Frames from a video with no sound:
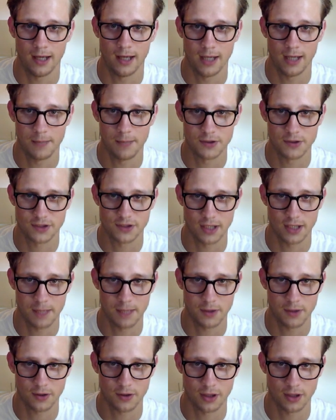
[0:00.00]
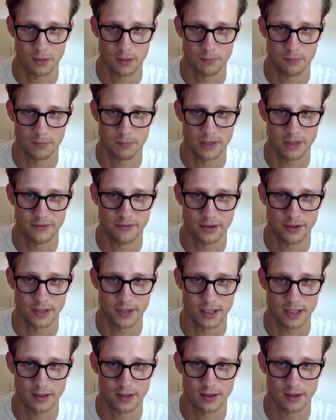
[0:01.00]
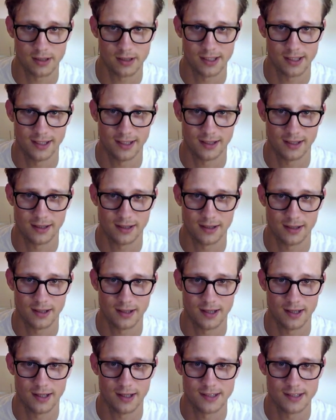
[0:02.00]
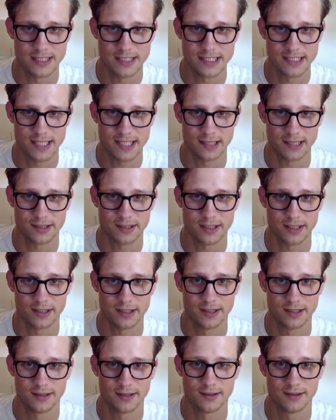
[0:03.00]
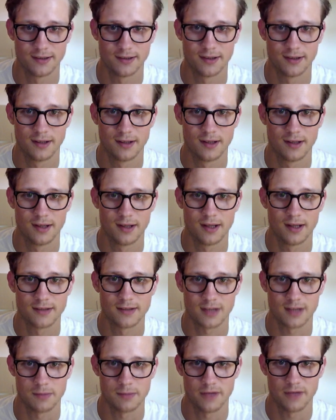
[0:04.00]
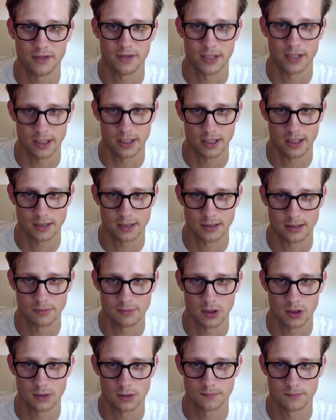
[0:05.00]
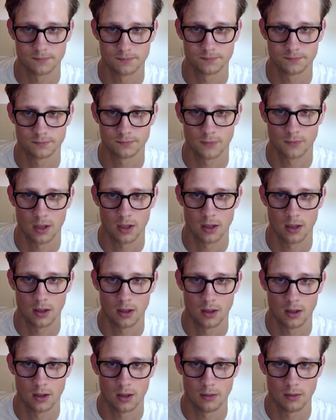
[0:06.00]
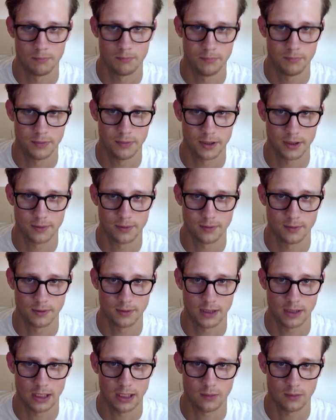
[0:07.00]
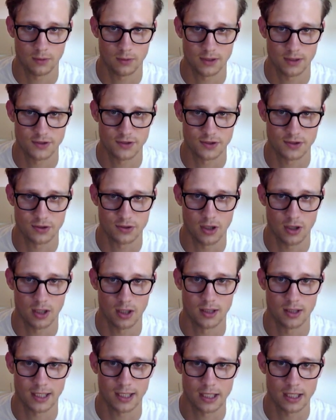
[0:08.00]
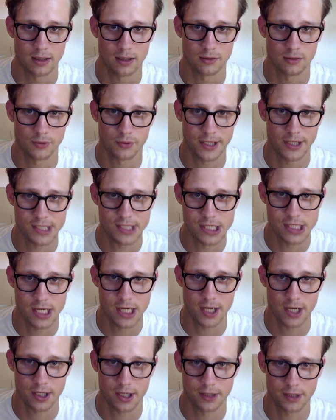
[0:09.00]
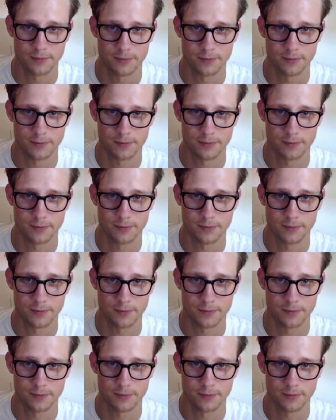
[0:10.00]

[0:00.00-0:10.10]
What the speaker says: not going to be very detailed here. It's going to be a very ugly ball. But let's just draw like a red dot here.